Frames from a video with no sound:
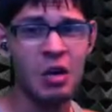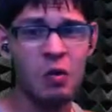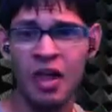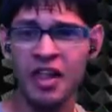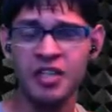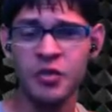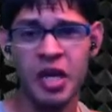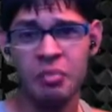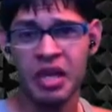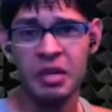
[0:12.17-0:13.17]
Well, actually we're
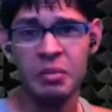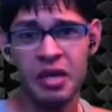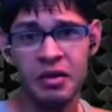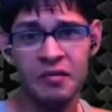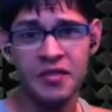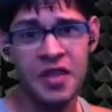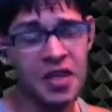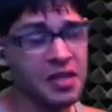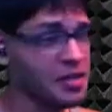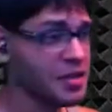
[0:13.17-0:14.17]
not playing Minecraft
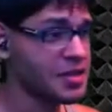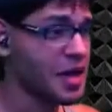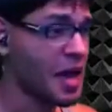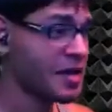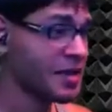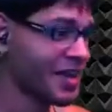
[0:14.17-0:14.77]
today. Psych!